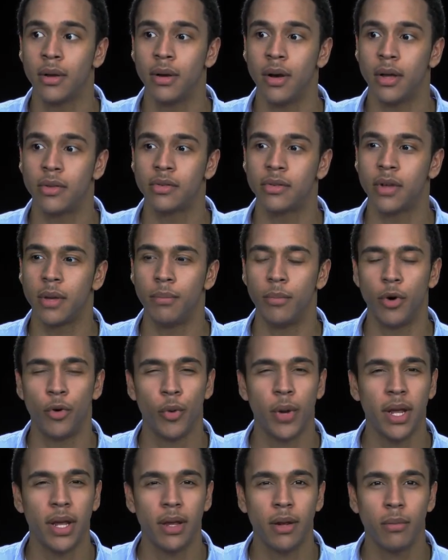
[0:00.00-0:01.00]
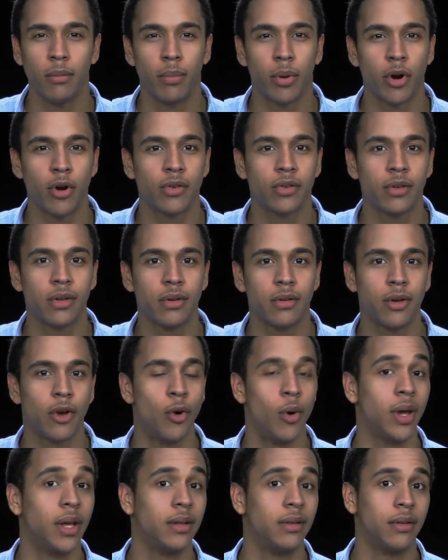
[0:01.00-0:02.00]
a submarine person
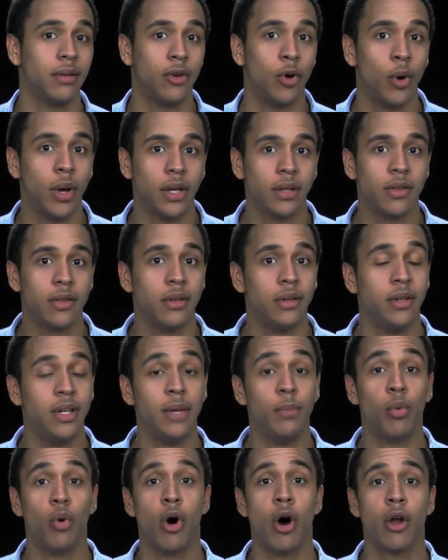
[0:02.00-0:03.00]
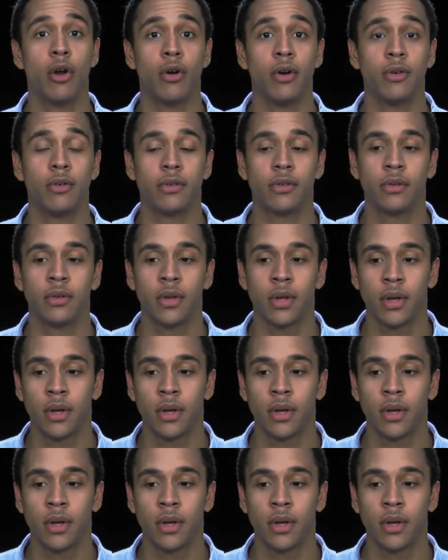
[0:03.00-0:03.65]
going, in, going into the deep waters,